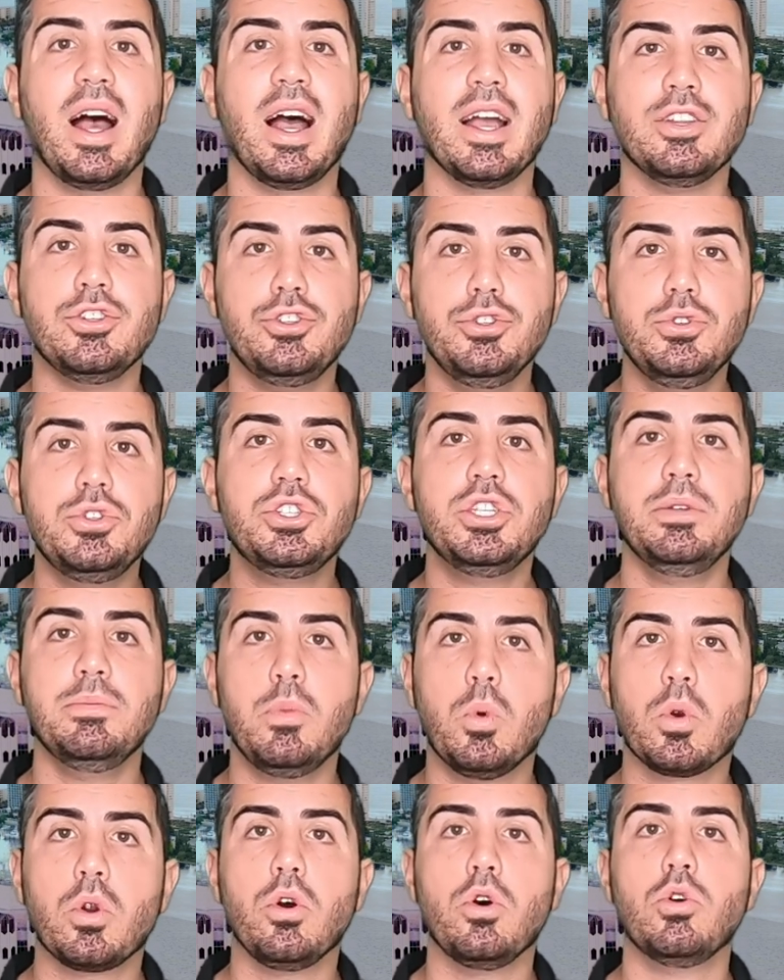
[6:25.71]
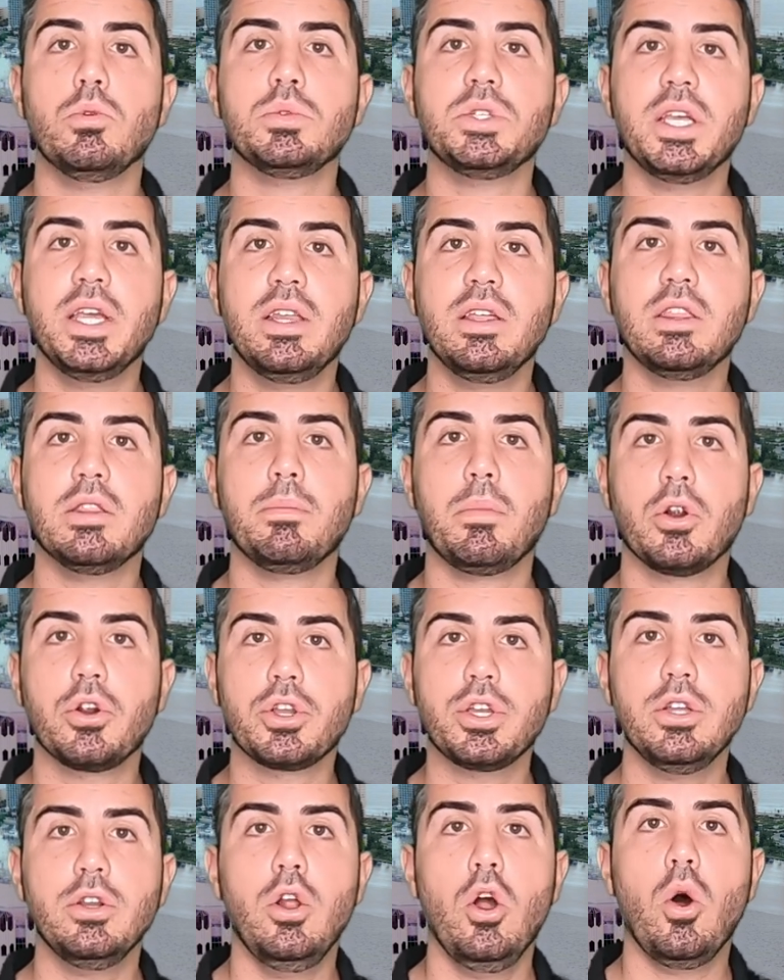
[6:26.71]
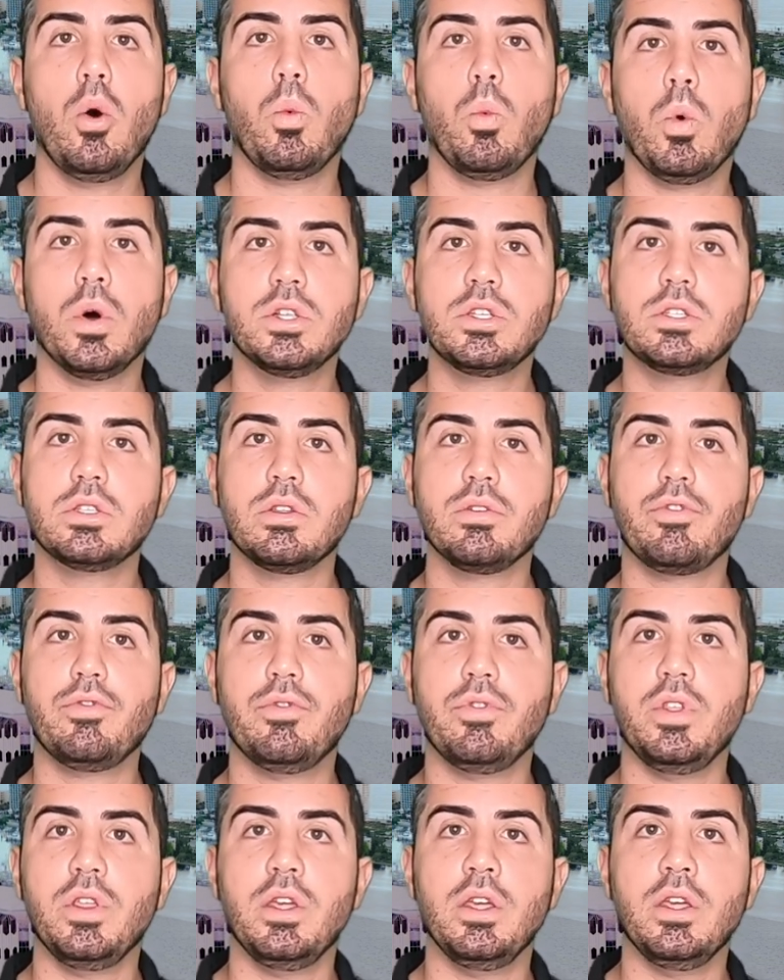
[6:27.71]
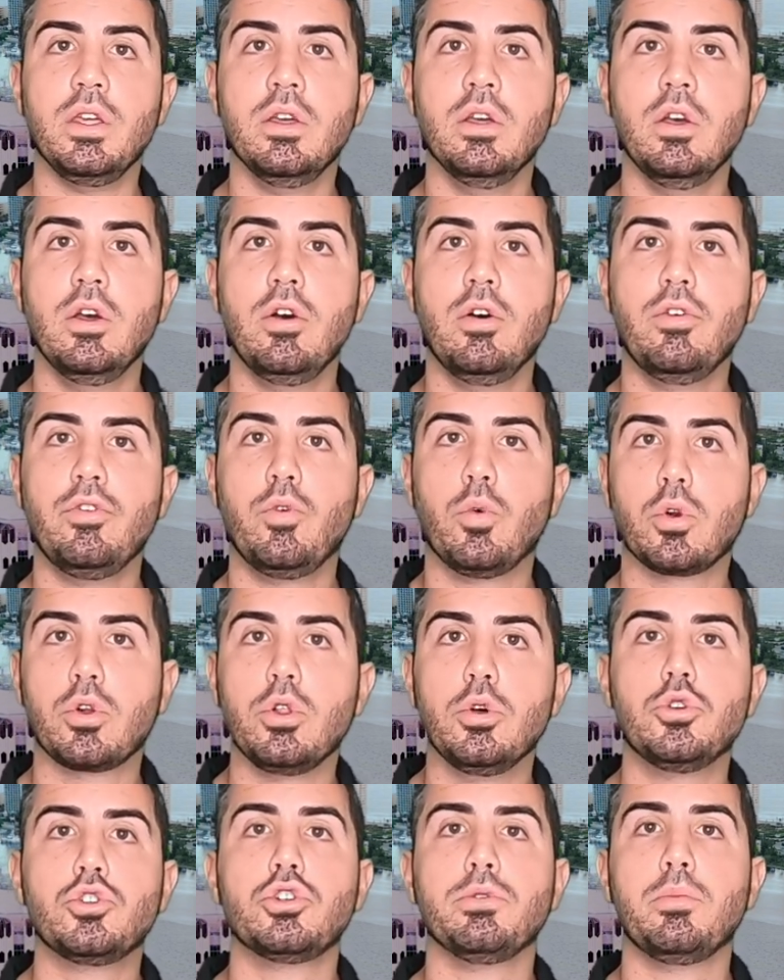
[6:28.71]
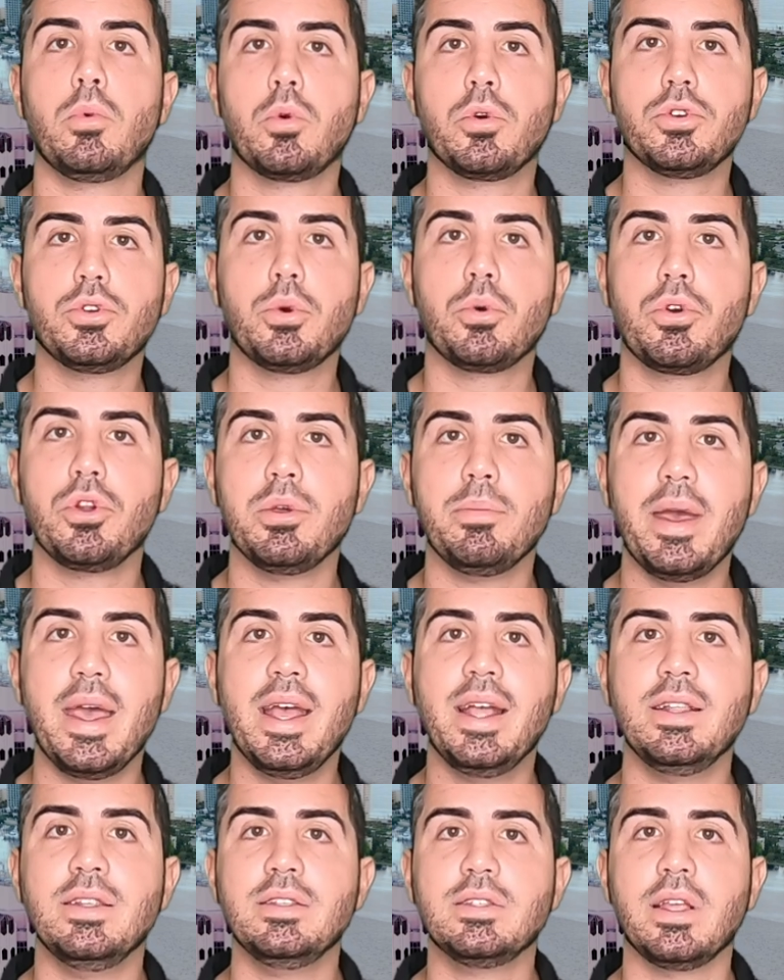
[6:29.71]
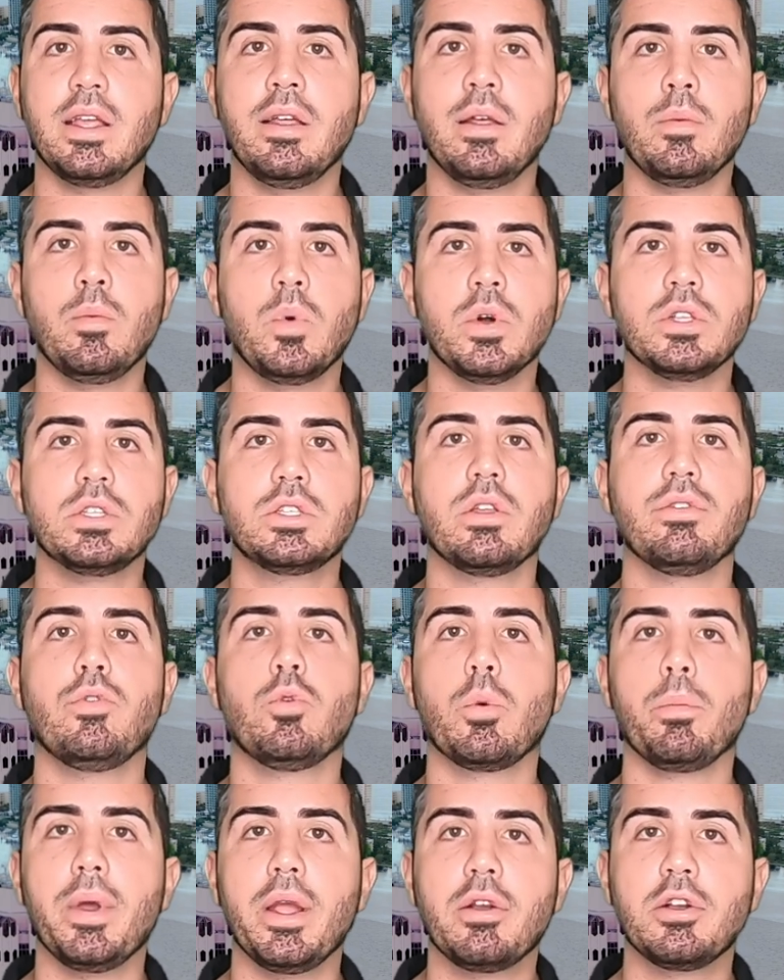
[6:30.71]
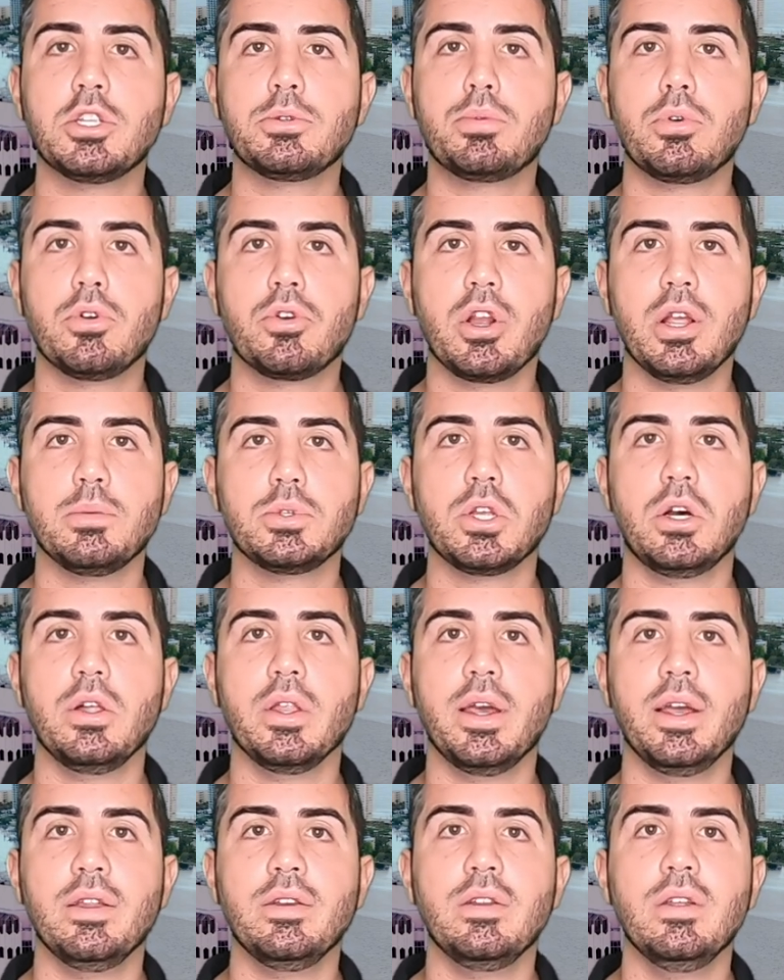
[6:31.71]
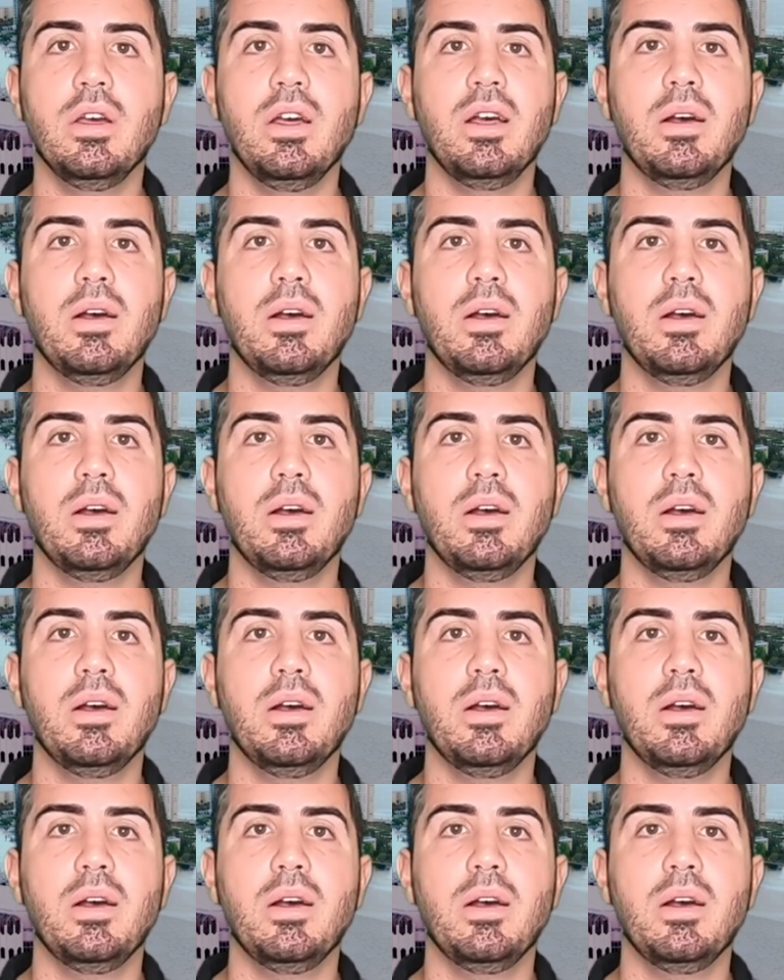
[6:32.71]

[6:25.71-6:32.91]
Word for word: I do see more homes hitting the market once the foreclosure moratorium ends and once the forbearance programs all end.